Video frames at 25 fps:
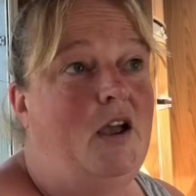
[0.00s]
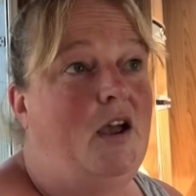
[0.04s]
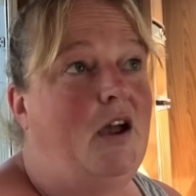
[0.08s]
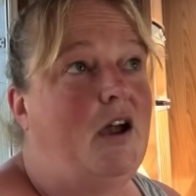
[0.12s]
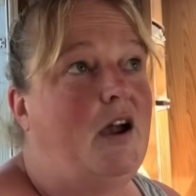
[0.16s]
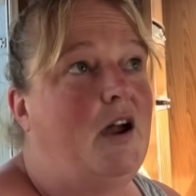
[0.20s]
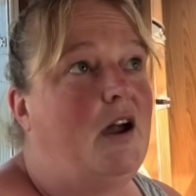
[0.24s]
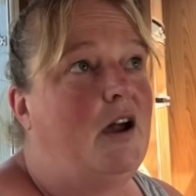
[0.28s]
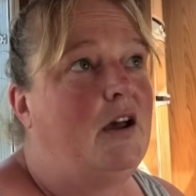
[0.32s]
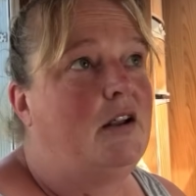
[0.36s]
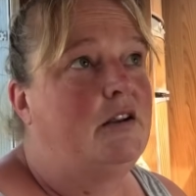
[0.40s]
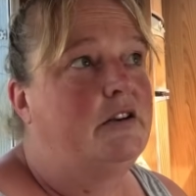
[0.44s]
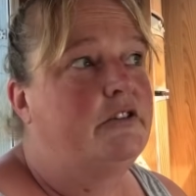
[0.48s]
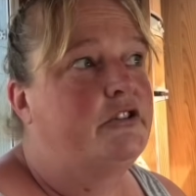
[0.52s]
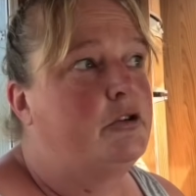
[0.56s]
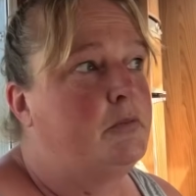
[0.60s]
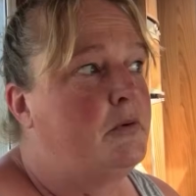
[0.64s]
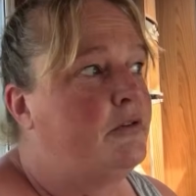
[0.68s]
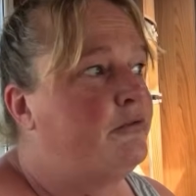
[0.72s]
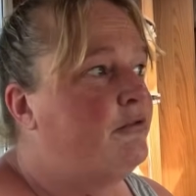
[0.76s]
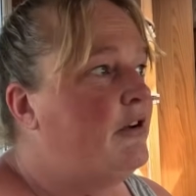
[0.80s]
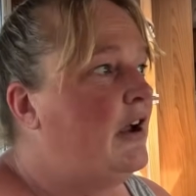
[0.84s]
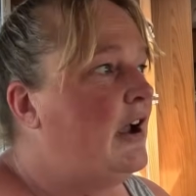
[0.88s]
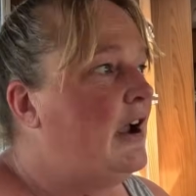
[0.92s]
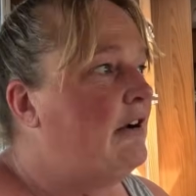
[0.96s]
And to
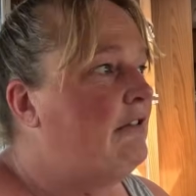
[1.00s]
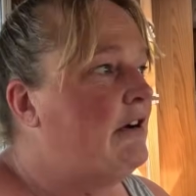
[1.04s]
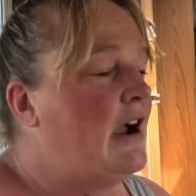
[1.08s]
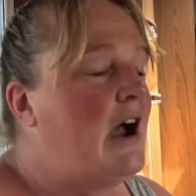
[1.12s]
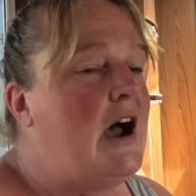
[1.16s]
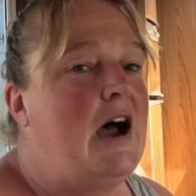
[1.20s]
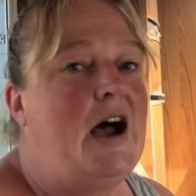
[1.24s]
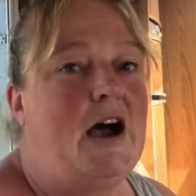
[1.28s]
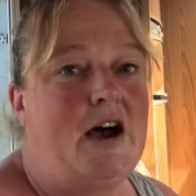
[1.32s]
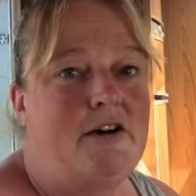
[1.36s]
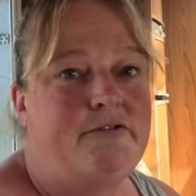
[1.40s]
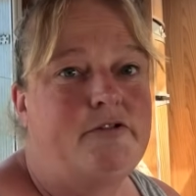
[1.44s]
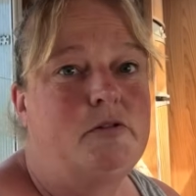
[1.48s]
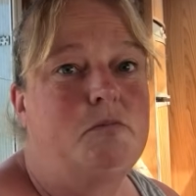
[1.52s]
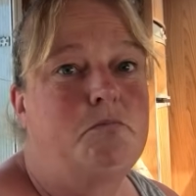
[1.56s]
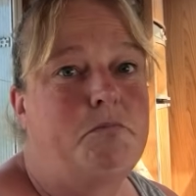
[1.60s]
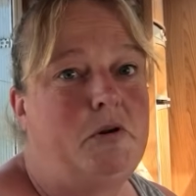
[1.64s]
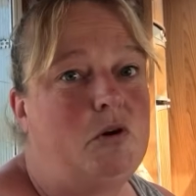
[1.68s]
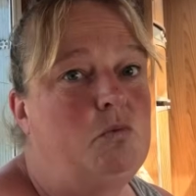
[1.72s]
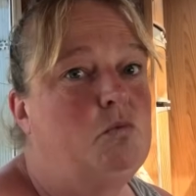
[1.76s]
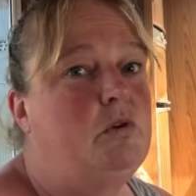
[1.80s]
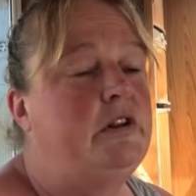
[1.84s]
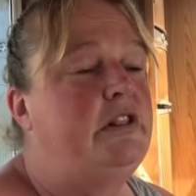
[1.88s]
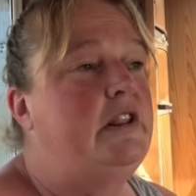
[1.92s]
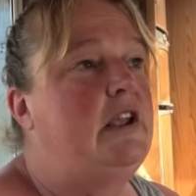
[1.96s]
be fair, I haven't
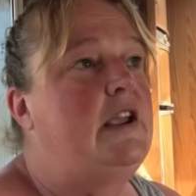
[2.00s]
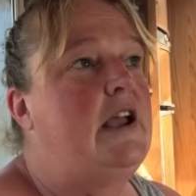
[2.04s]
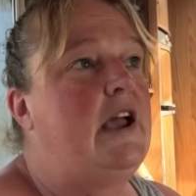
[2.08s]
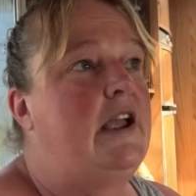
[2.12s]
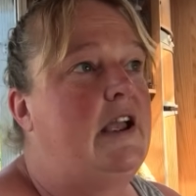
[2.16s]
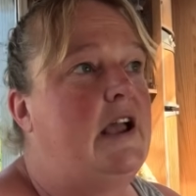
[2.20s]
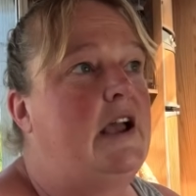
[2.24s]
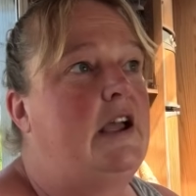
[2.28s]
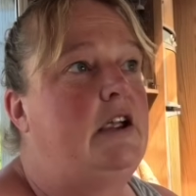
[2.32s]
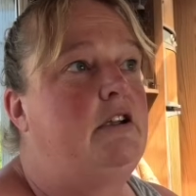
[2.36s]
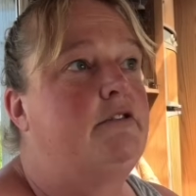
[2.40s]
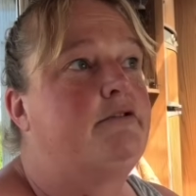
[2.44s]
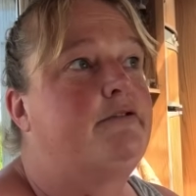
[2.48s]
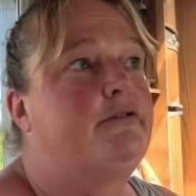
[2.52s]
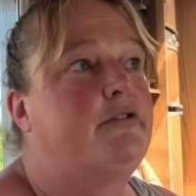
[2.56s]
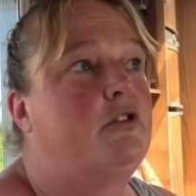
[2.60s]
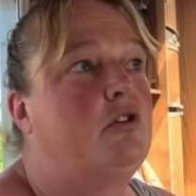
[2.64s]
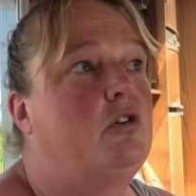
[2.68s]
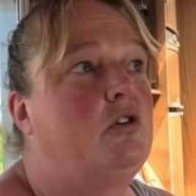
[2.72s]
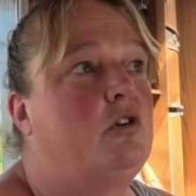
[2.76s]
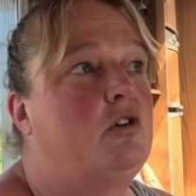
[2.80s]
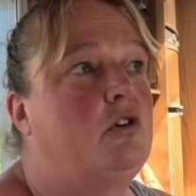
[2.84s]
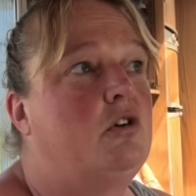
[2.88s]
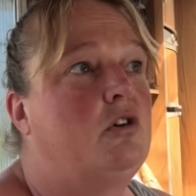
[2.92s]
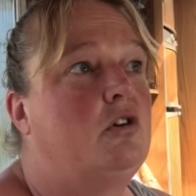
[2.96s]
been with the AA
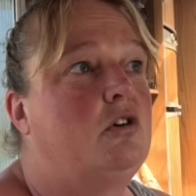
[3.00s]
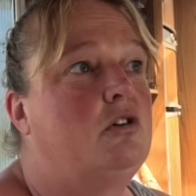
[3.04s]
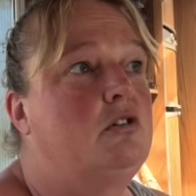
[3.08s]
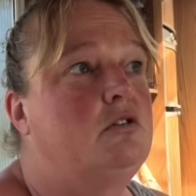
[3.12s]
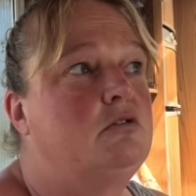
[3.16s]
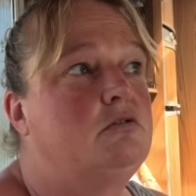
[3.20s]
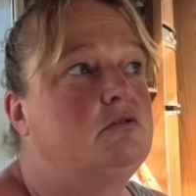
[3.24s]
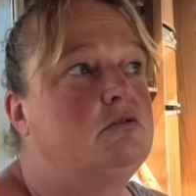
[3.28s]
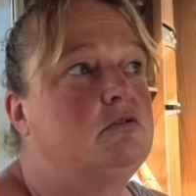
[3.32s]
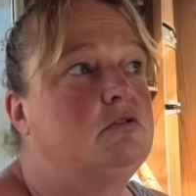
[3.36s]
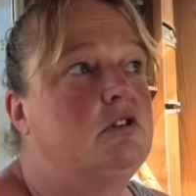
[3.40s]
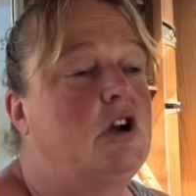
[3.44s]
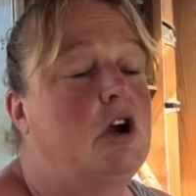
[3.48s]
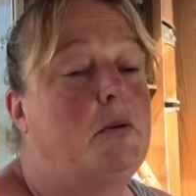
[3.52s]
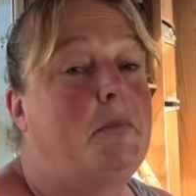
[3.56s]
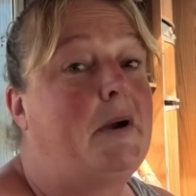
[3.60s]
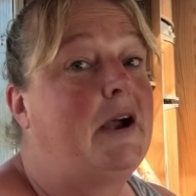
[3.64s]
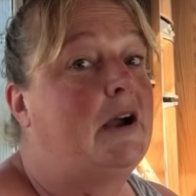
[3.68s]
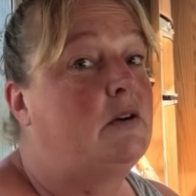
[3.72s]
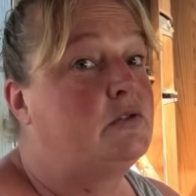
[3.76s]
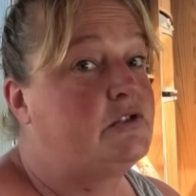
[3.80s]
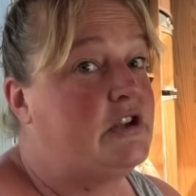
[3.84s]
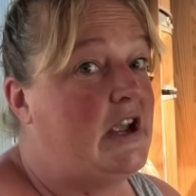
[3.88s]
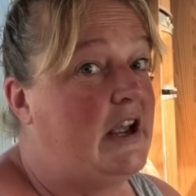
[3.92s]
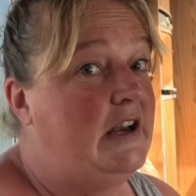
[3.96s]
for
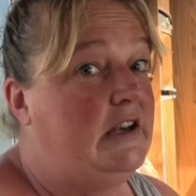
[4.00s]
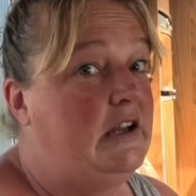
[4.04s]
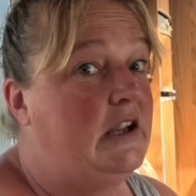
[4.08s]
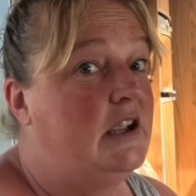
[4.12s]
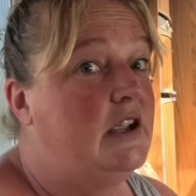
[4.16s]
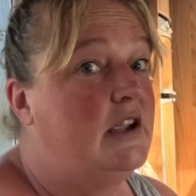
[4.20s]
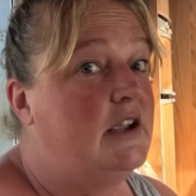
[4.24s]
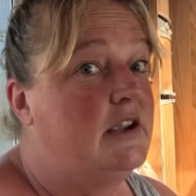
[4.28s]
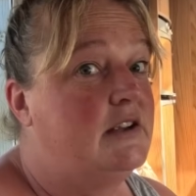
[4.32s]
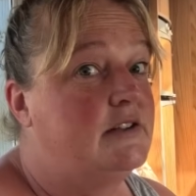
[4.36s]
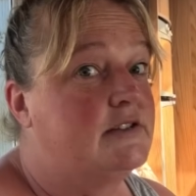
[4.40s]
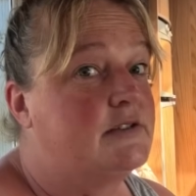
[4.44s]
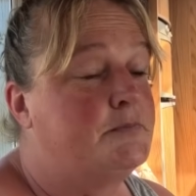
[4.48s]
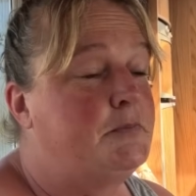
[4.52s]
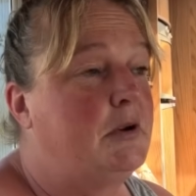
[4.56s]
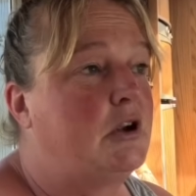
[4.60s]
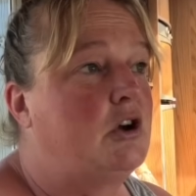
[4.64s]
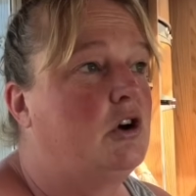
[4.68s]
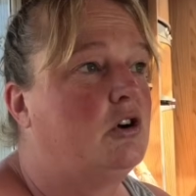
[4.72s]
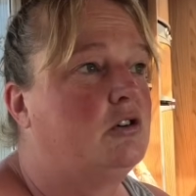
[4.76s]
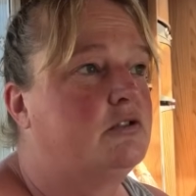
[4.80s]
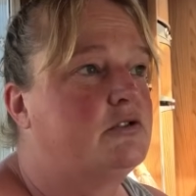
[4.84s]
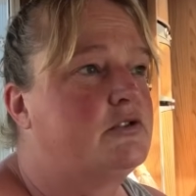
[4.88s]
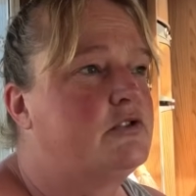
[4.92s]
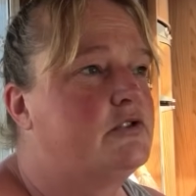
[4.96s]
about 10 years
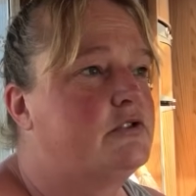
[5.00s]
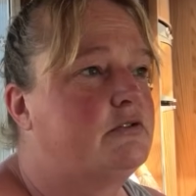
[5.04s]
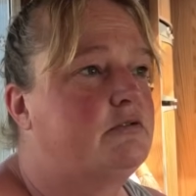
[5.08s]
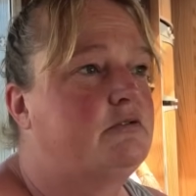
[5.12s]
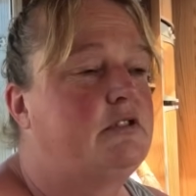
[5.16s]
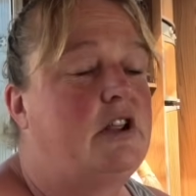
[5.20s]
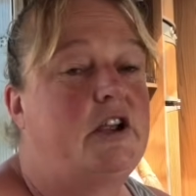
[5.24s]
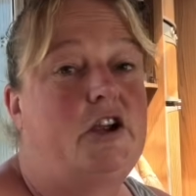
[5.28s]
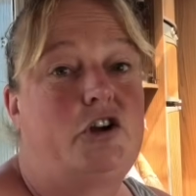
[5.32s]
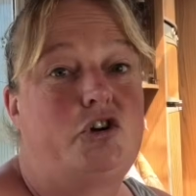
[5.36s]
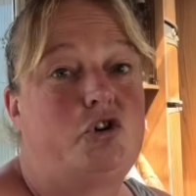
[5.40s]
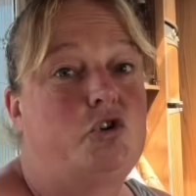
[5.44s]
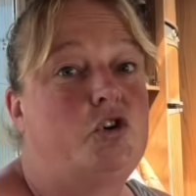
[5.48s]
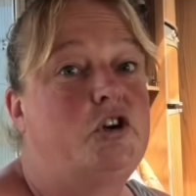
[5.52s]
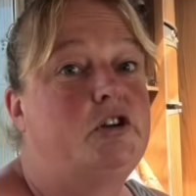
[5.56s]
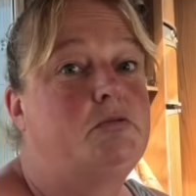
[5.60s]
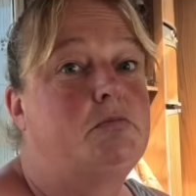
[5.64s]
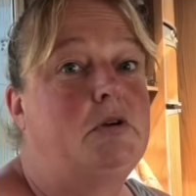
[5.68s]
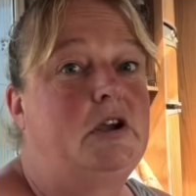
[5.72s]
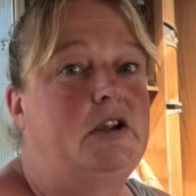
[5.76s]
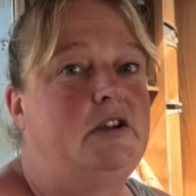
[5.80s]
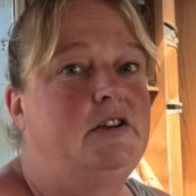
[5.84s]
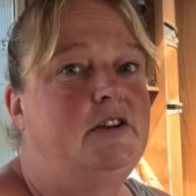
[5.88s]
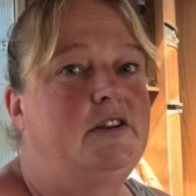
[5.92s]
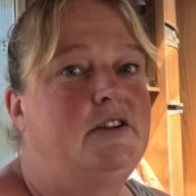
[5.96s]
because they annoyed
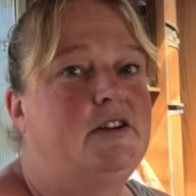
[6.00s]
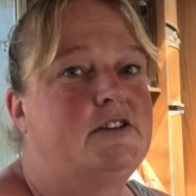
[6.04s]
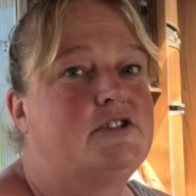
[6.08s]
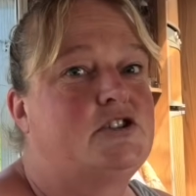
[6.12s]
me.